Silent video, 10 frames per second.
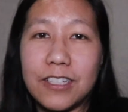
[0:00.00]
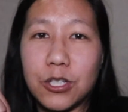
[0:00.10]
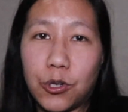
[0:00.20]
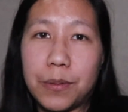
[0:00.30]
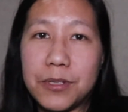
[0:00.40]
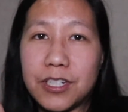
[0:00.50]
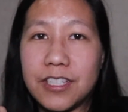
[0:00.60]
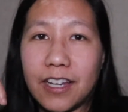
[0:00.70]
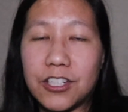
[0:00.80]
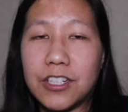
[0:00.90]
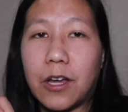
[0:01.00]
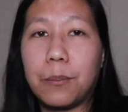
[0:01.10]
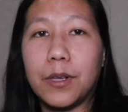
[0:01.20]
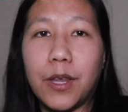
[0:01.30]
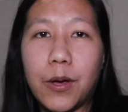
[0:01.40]
description section down
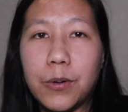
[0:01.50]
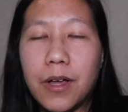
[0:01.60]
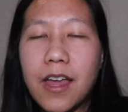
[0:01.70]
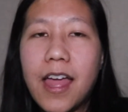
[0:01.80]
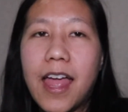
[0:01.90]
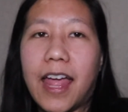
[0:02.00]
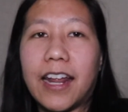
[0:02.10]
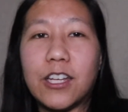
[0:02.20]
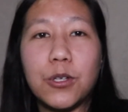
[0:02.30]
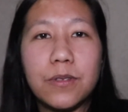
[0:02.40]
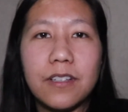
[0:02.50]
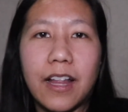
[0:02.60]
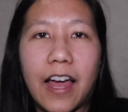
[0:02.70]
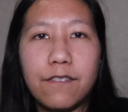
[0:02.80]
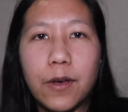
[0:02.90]
below. And I do still
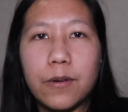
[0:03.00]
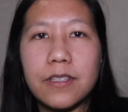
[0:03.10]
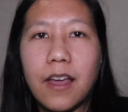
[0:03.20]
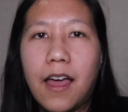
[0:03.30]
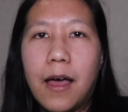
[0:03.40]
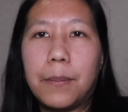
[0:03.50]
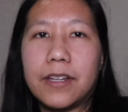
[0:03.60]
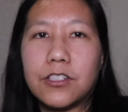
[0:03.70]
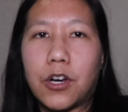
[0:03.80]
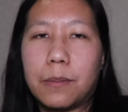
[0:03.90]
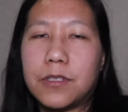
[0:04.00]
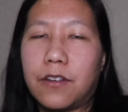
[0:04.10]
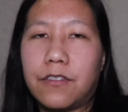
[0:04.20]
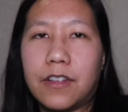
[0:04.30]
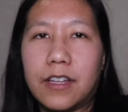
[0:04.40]
have those, but in terms
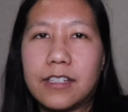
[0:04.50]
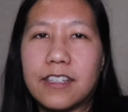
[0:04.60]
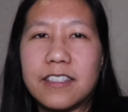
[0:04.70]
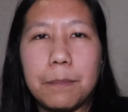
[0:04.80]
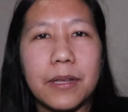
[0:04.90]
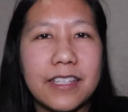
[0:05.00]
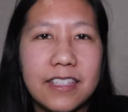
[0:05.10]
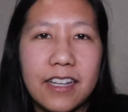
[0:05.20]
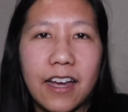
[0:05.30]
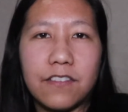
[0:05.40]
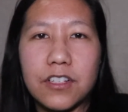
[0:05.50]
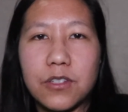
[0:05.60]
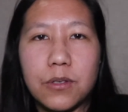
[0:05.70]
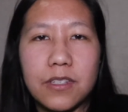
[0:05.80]
of the simplicity, I've just